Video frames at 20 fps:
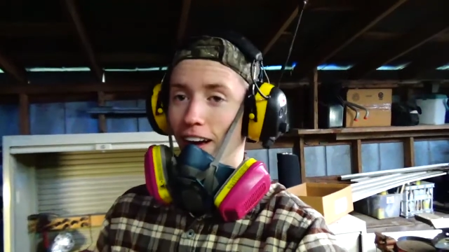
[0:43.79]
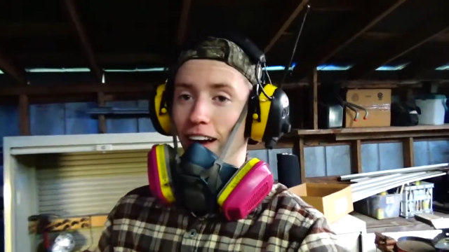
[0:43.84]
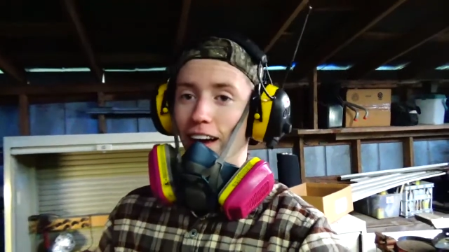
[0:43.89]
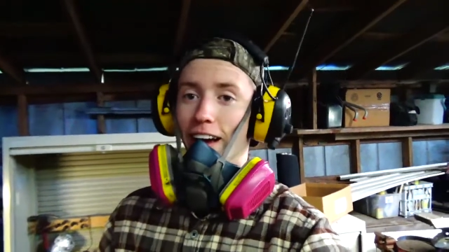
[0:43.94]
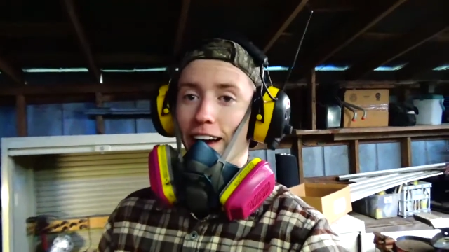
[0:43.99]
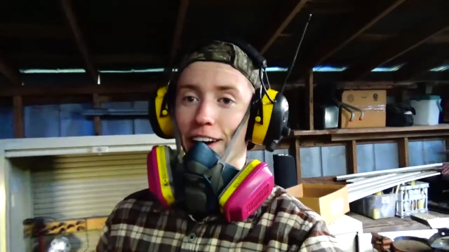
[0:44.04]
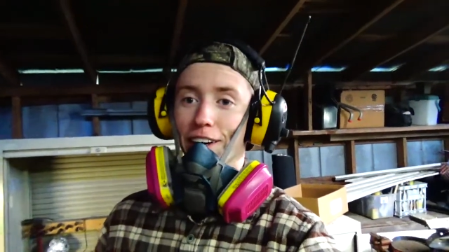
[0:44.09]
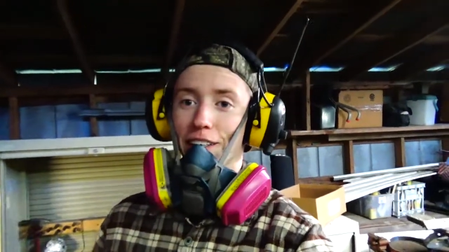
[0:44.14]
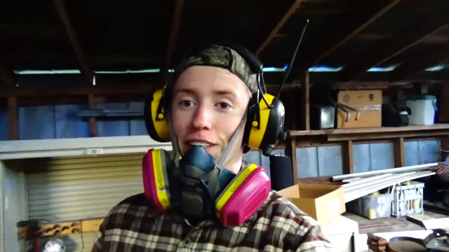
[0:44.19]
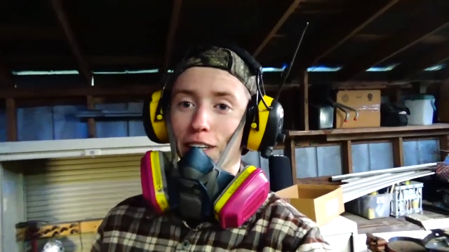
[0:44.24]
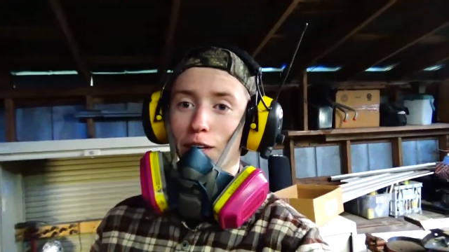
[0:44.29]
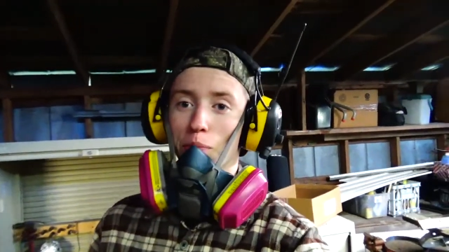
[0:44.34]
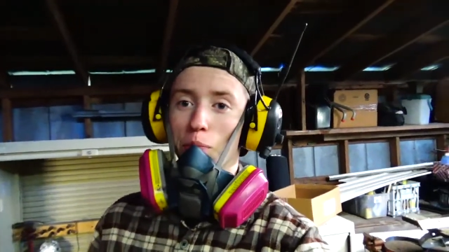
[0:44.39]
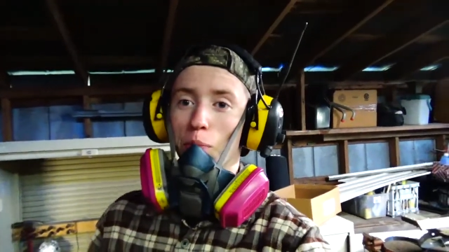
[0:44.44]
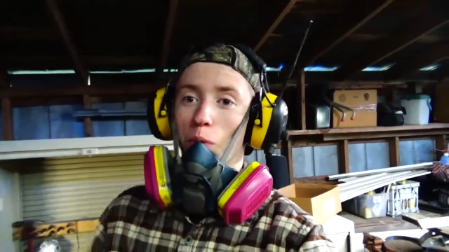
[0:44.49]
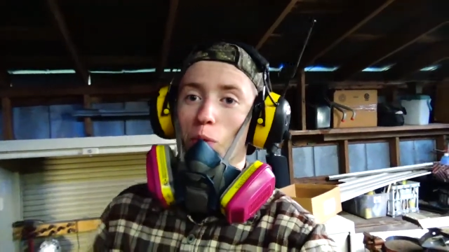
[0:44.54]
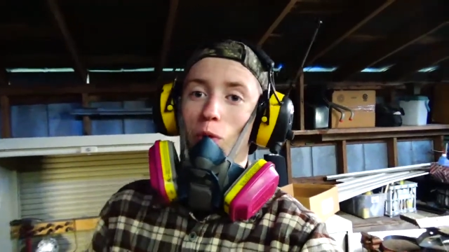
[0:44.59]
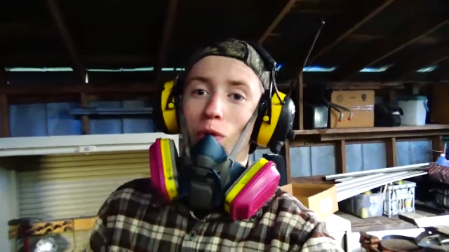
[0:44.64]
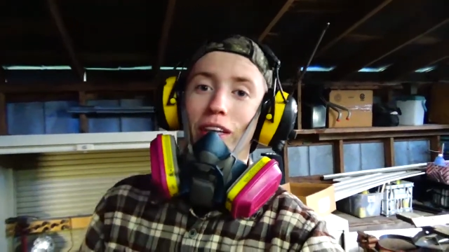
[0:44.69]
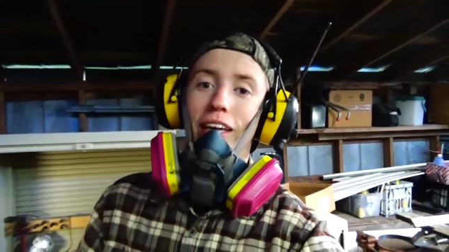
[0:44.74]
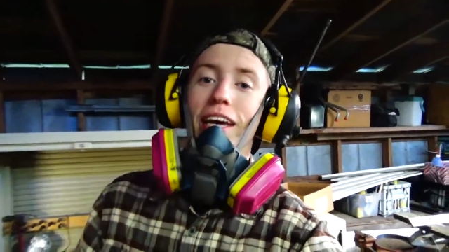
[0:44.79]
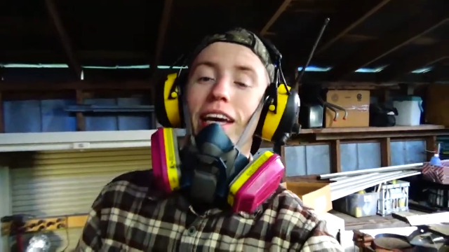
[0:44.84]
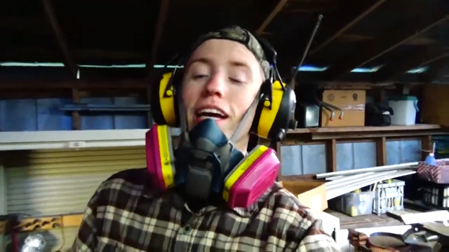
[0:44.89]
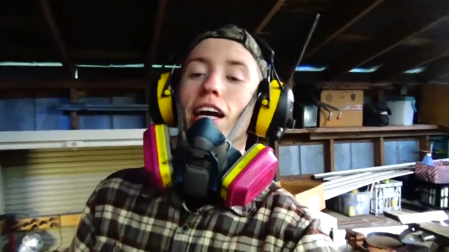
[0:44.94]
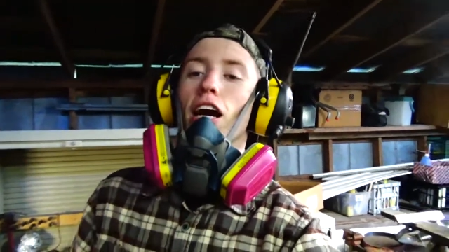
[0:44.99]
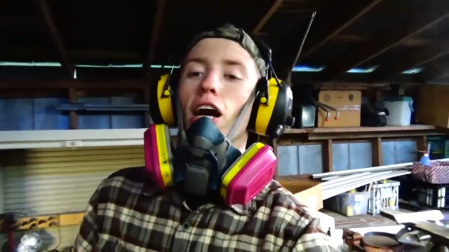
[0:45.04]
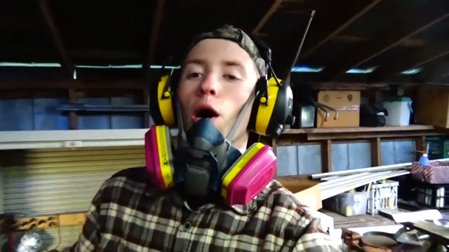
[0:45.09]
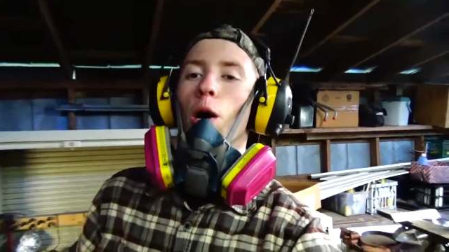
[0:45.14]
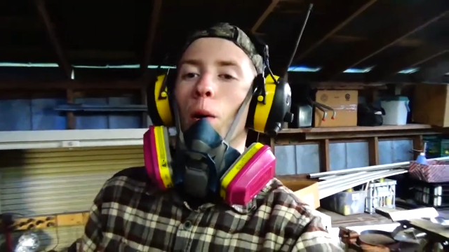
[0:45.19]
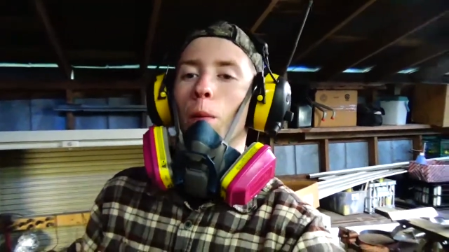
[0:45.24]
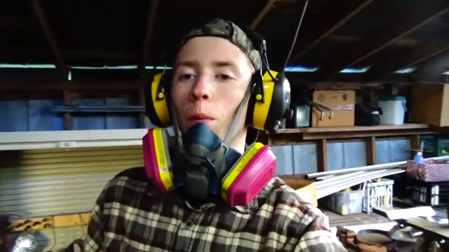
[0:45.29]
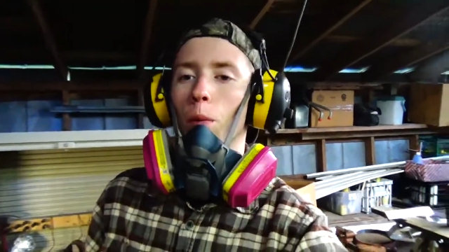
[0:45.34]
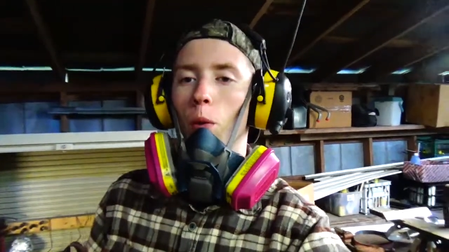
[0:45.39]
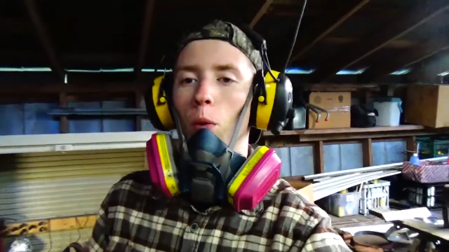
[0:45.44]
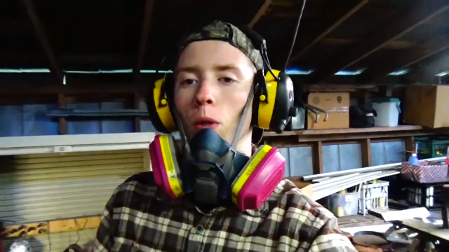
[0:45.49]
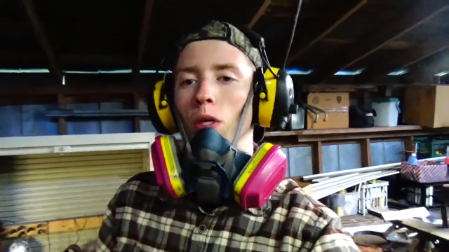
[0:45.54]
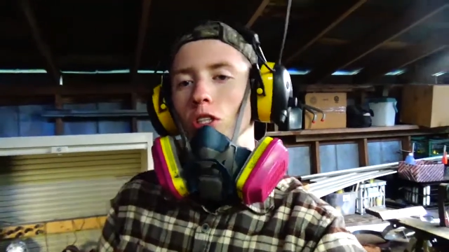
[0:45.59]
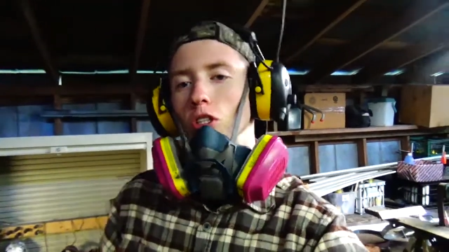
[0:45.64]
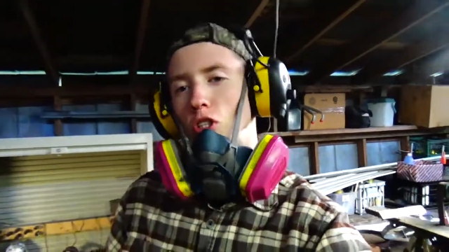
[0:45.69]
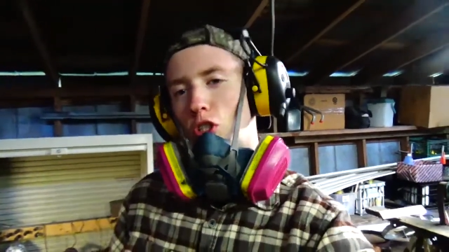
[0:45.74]
Actually, I pulled a
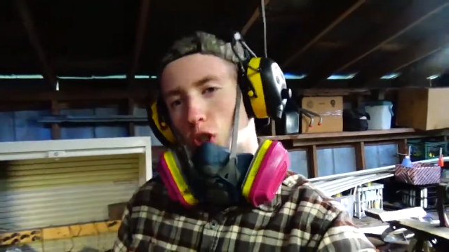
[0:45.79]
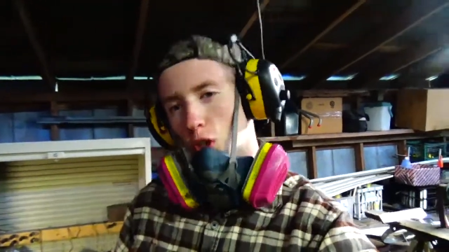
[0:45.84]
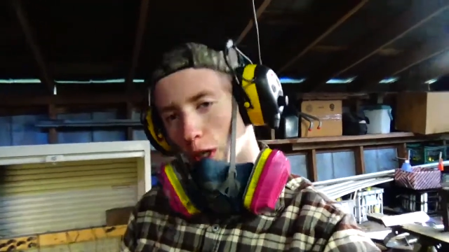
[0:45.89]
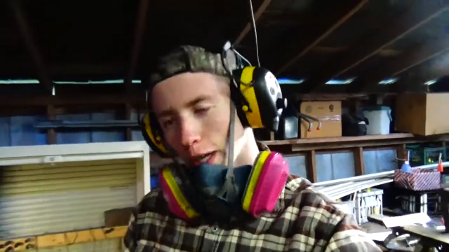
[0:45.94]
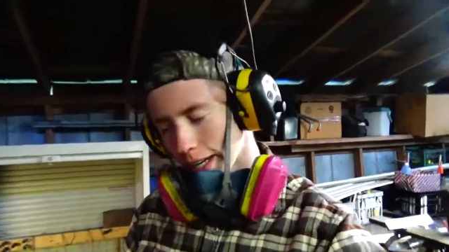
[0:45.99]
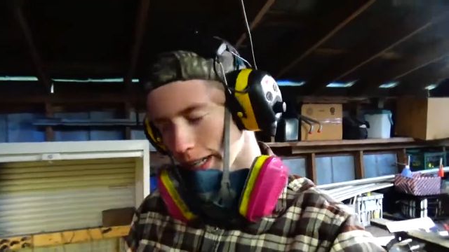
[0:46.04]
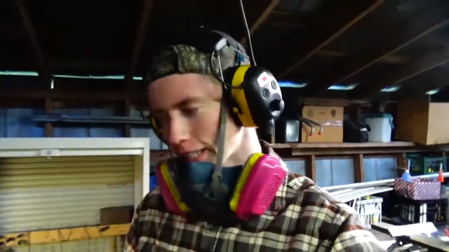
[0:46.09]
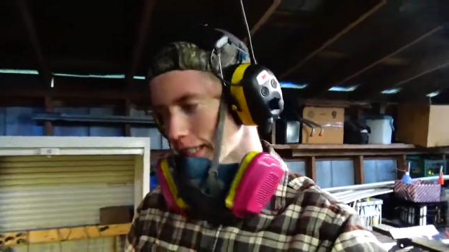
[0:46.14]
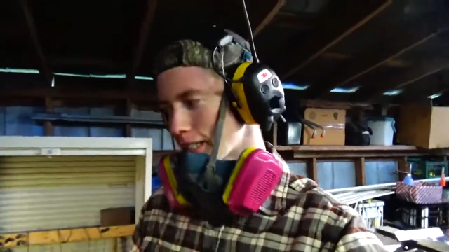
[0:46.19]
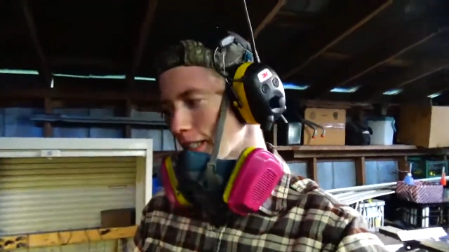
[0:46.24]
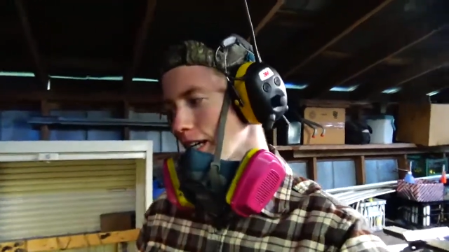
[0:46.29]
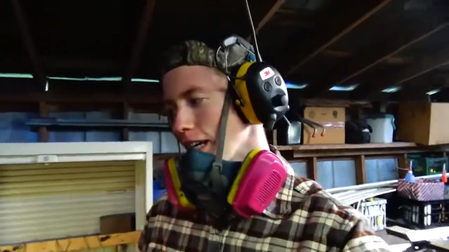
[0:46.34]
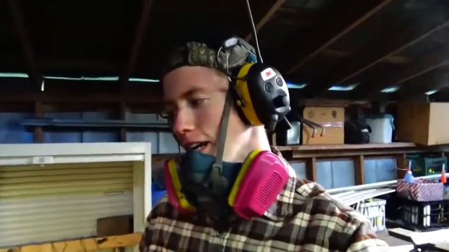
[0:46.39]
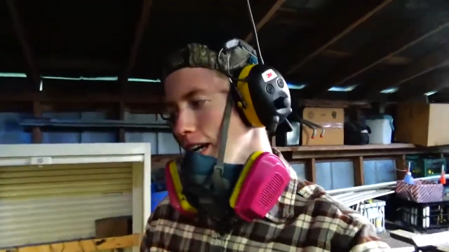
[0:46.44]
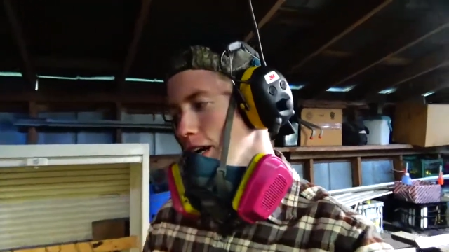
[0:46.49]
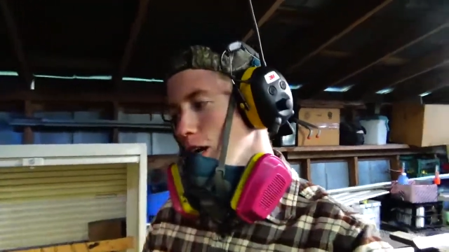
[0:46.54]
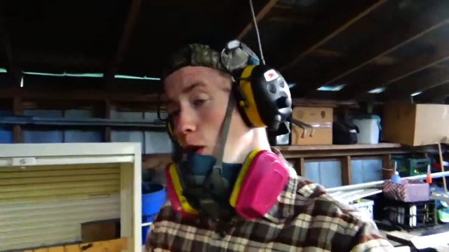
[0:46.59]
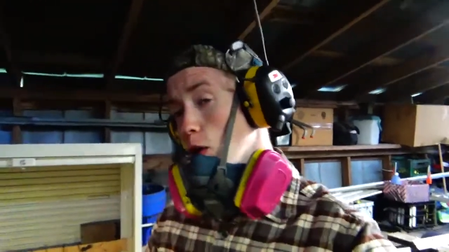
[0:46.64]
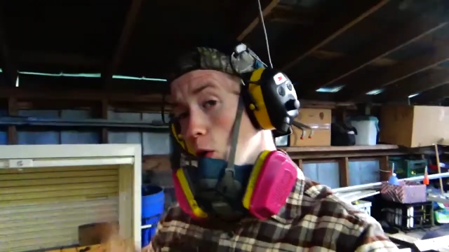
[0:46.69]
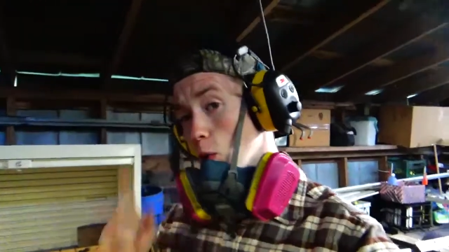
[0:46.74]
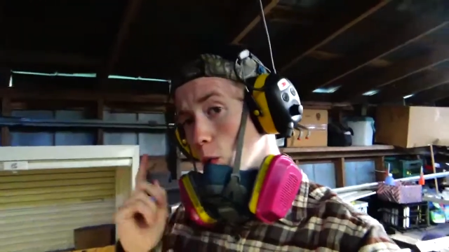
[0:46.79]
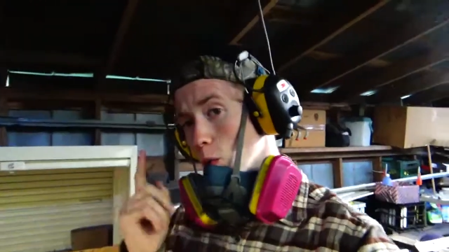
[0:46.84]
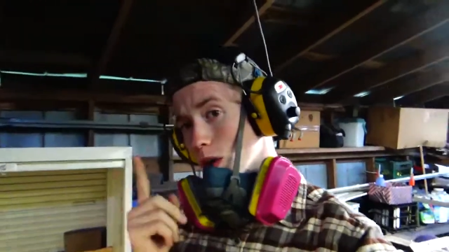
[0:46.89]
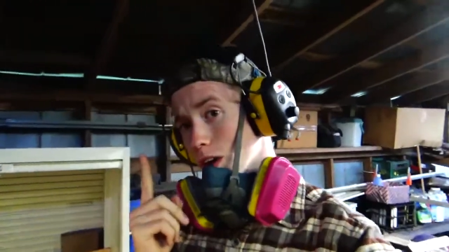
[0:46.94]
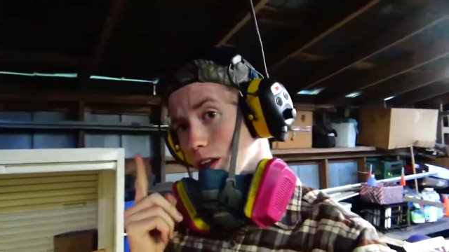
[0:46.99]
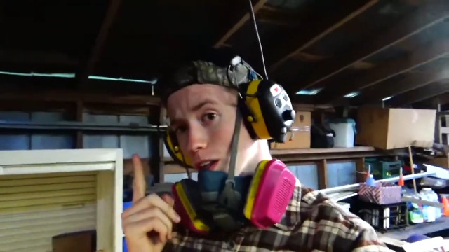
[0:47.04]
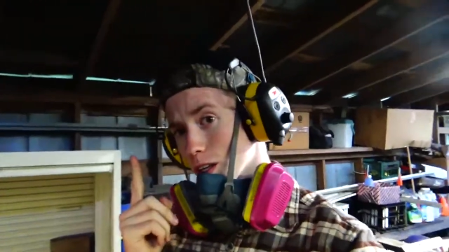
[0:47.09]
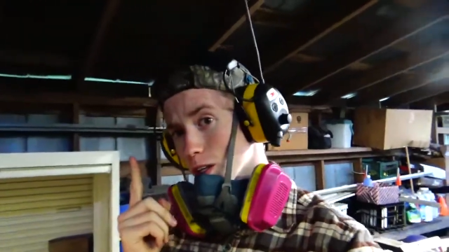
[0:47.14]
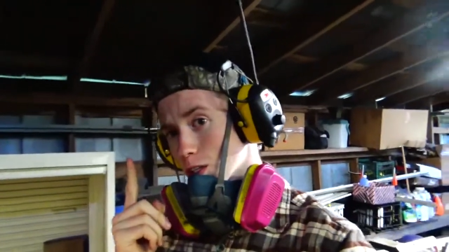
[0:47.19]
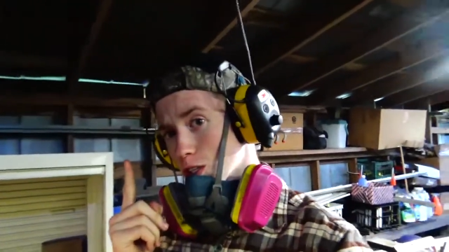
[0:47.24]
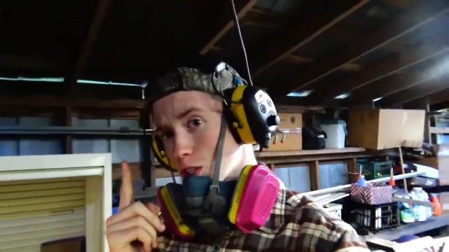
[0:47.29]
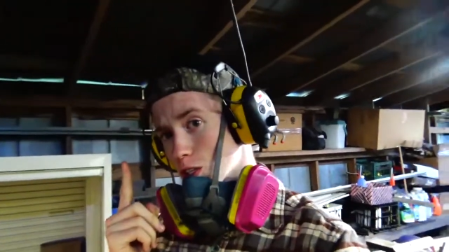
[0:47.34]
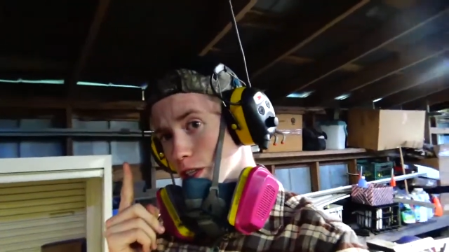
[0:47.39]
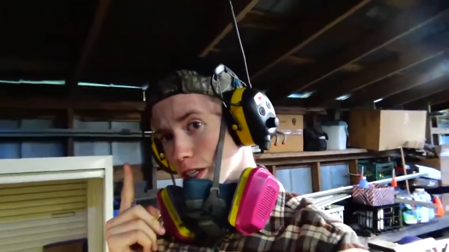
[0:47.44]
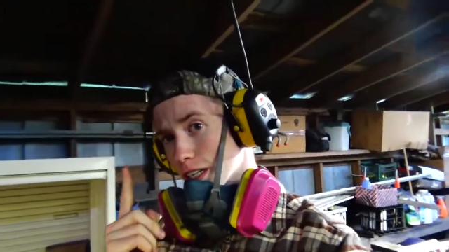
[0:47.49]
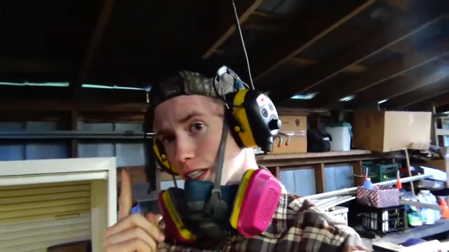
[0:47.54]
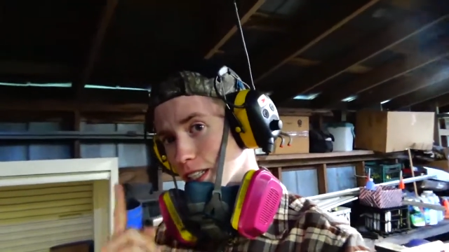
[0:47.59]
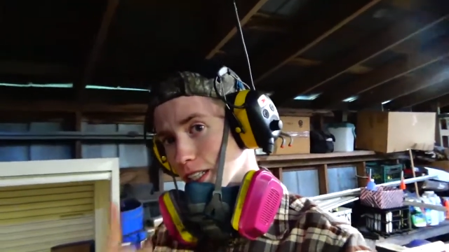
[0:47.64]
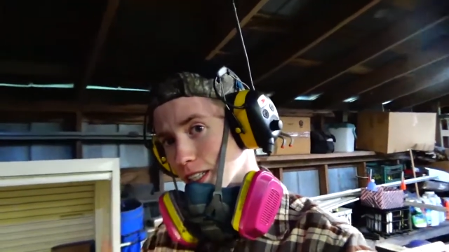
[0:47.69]
couple tricks. And one of those tricks